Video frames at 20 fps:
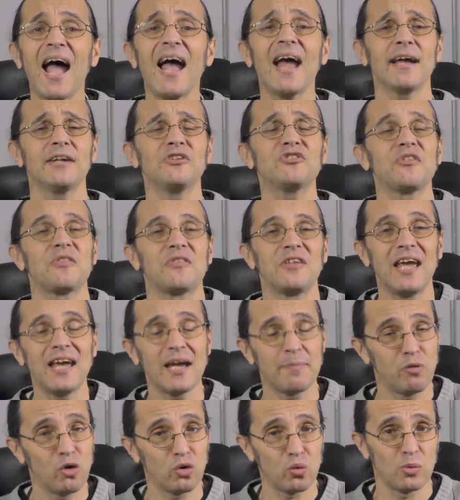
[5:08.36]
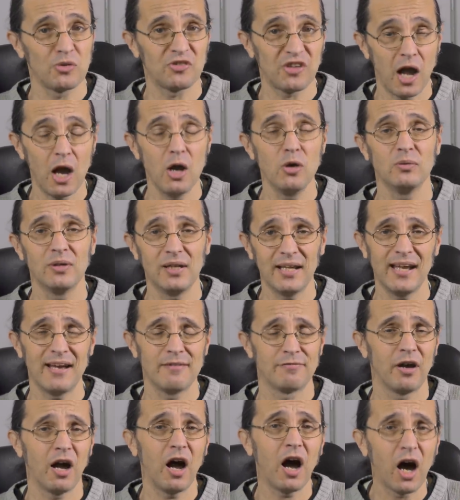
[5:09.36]
And the airport was only
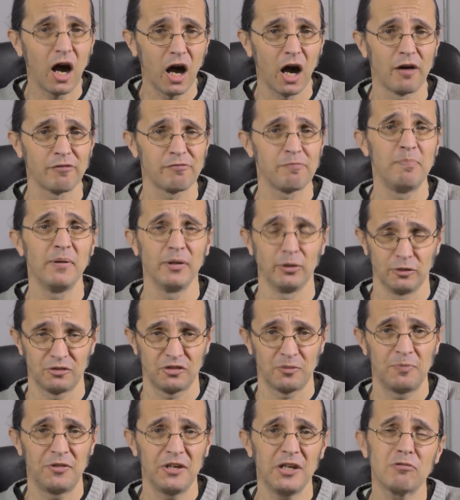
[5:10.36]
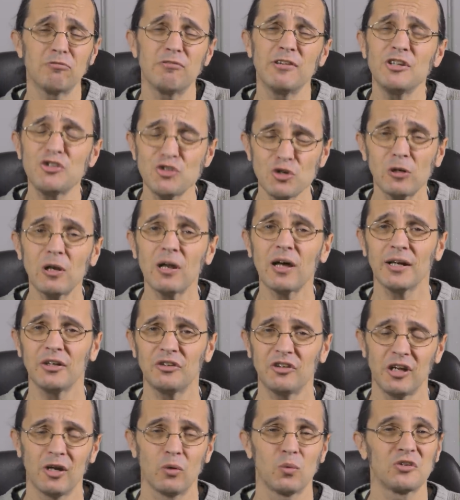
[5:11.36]
ever half built. The original
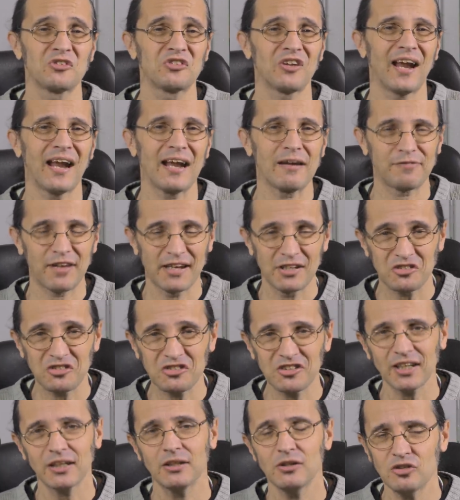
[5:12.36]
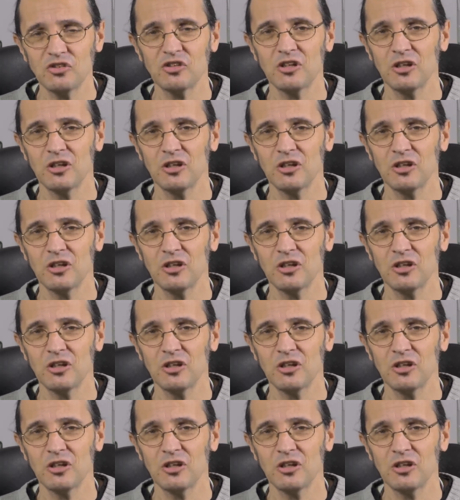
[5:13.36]
idea was to have a second